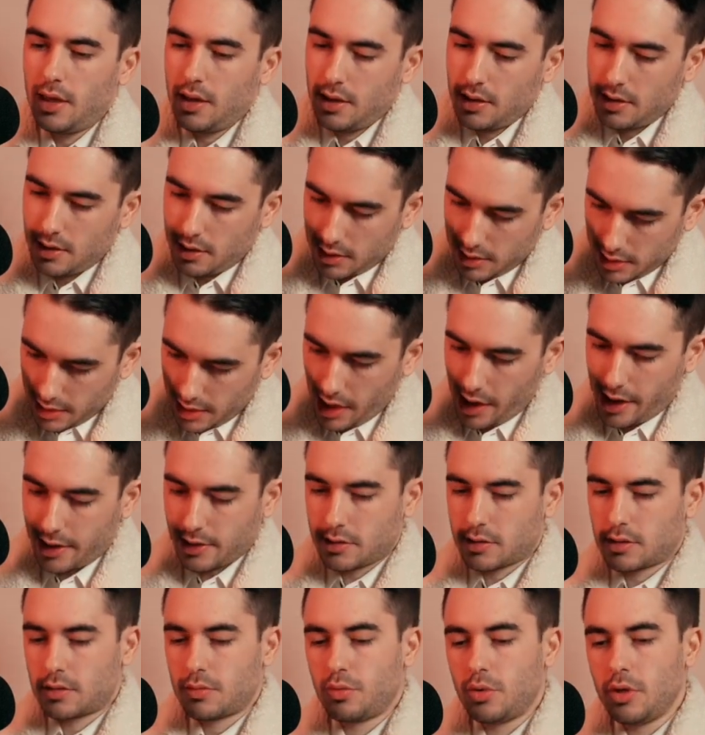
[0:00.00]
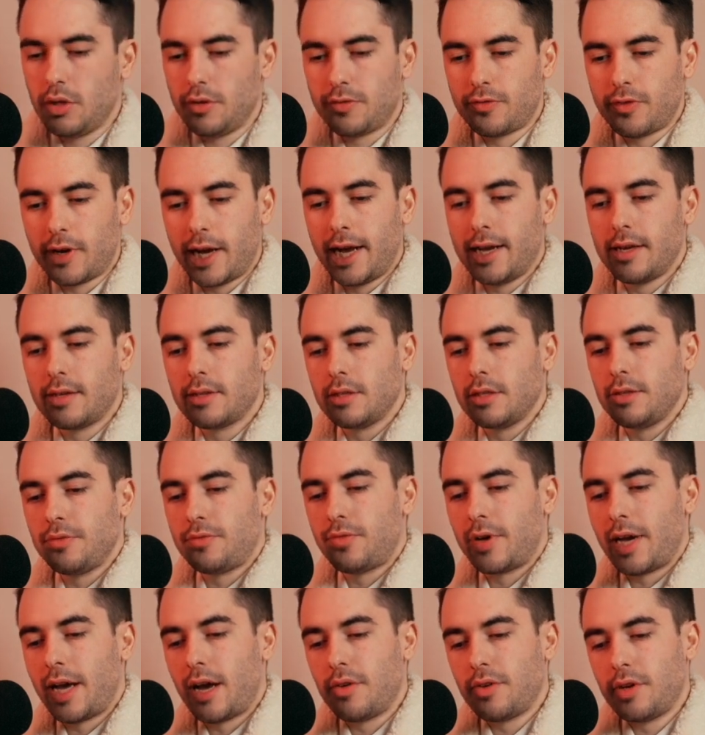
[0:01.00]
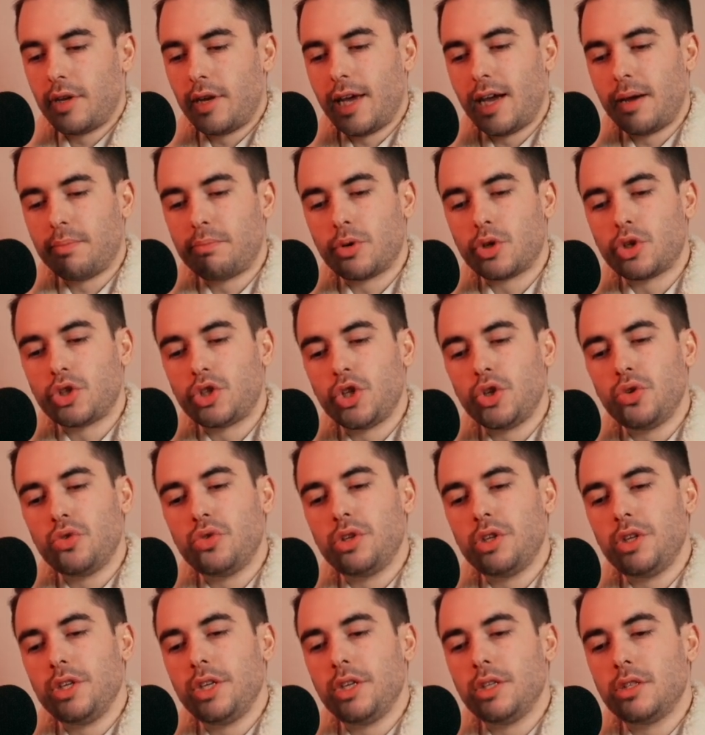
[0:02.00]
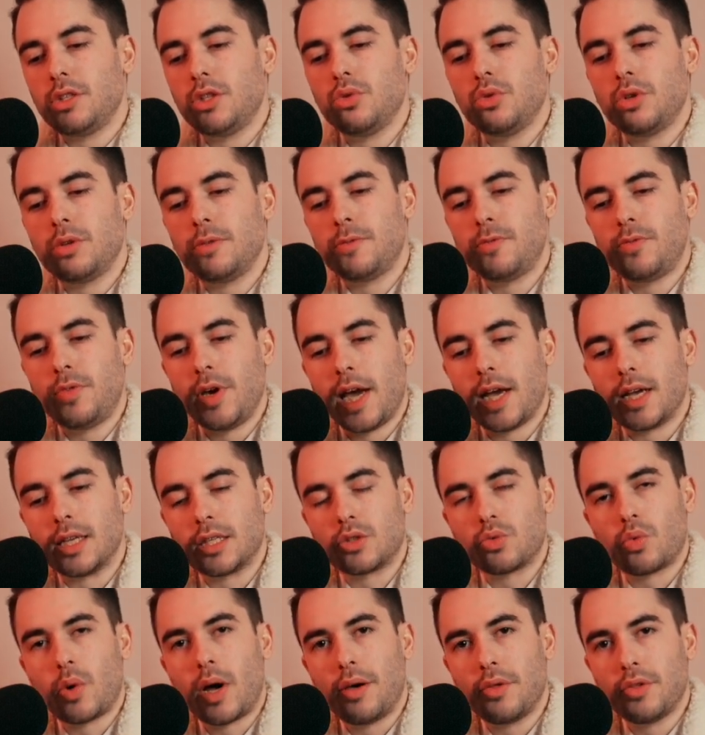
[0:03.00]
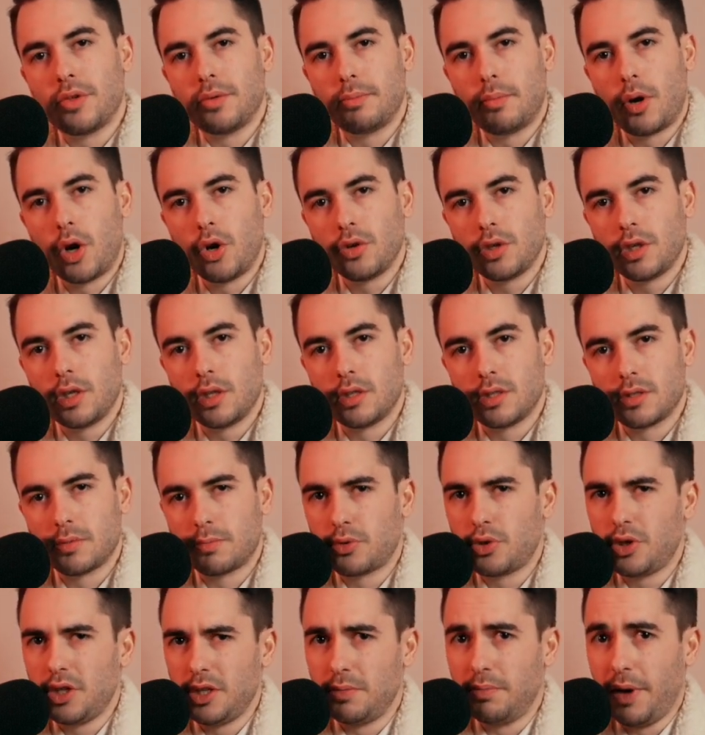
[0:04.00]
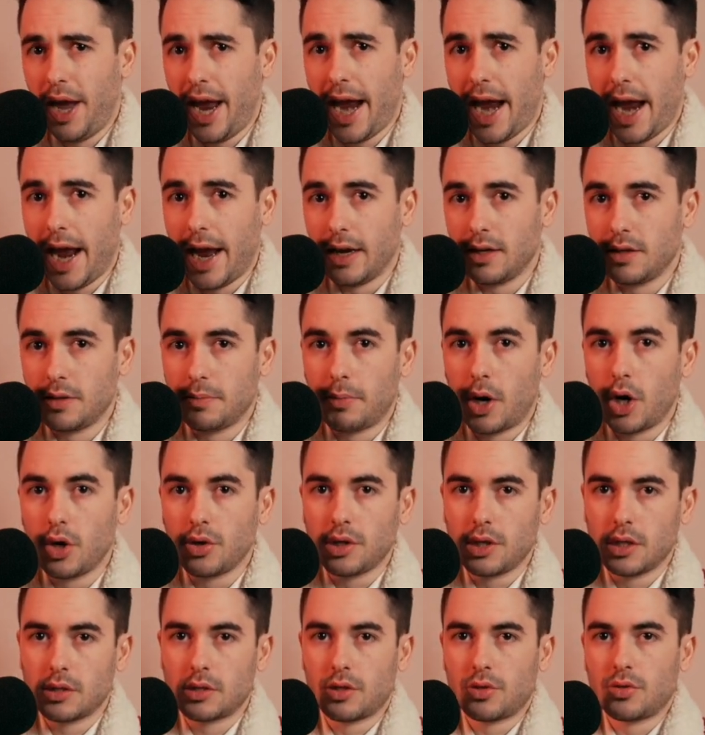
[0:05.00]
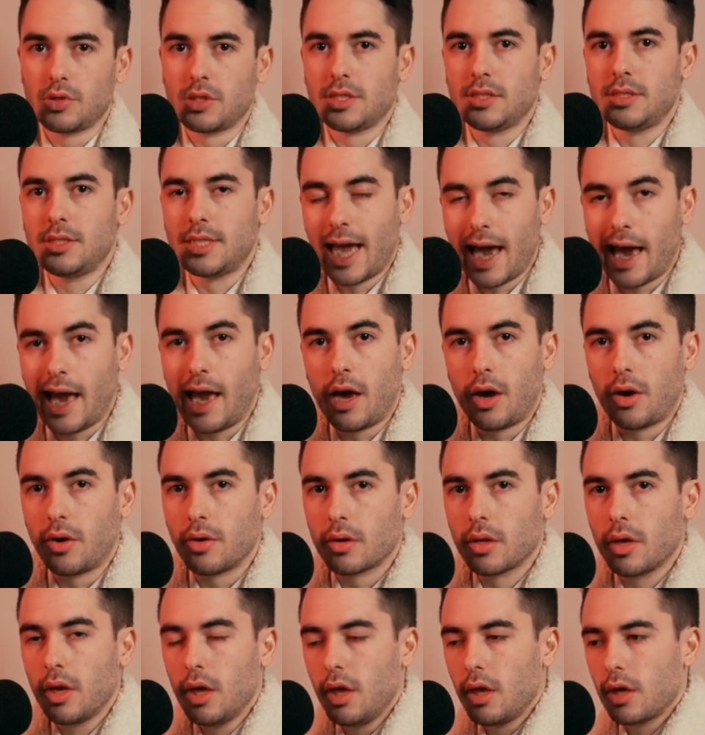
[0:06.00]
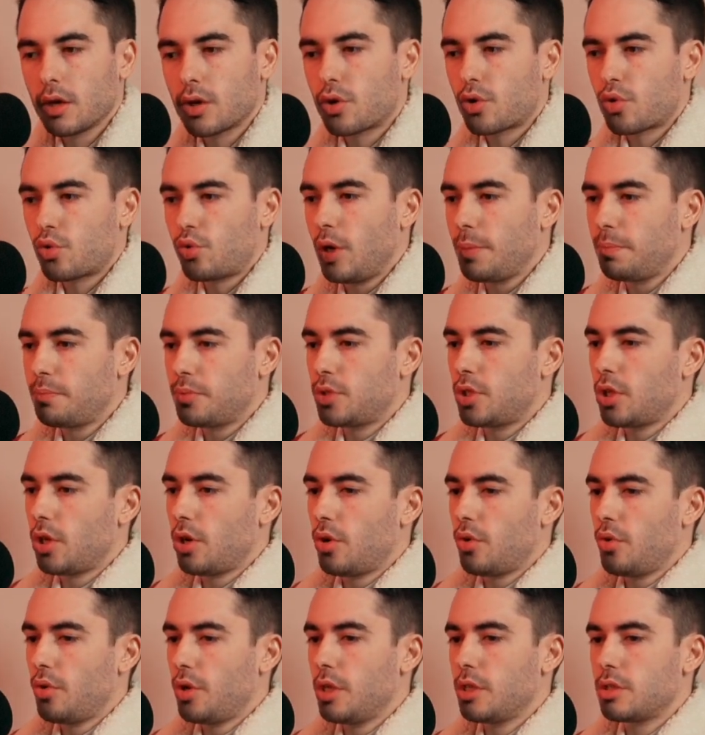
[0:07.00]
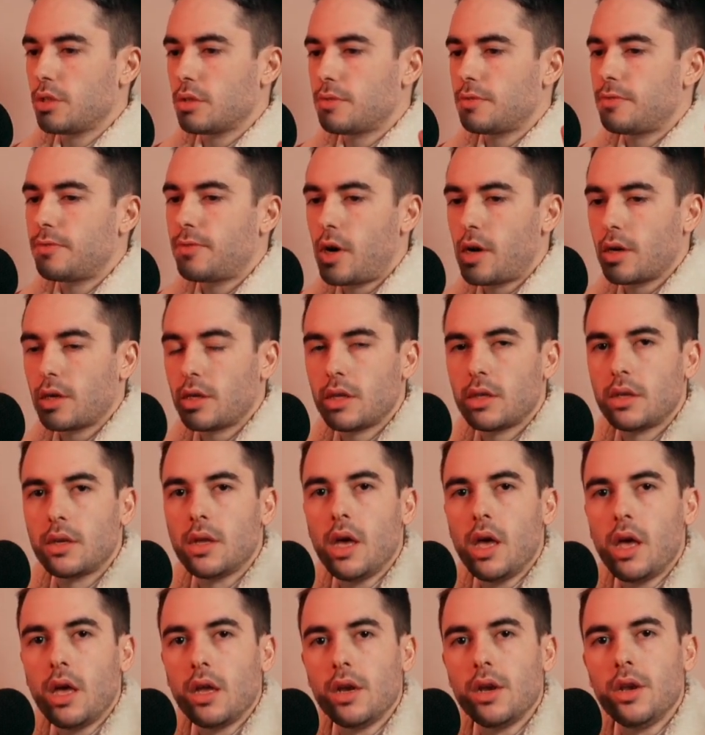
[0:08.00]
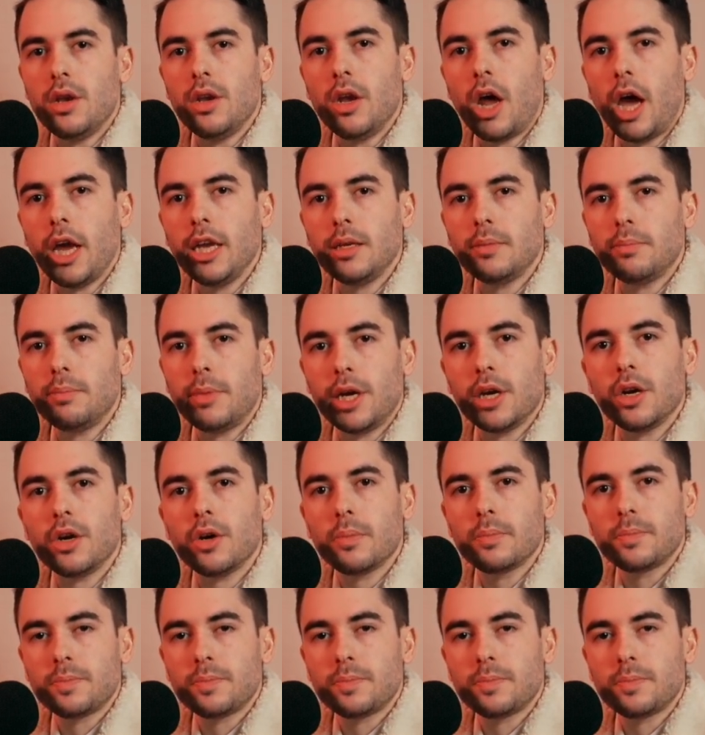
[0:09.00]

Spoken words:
Yes, we finally found an opportunity to invest while the market is pretty bad. The markets are down. Crypto is a fucking nightmare.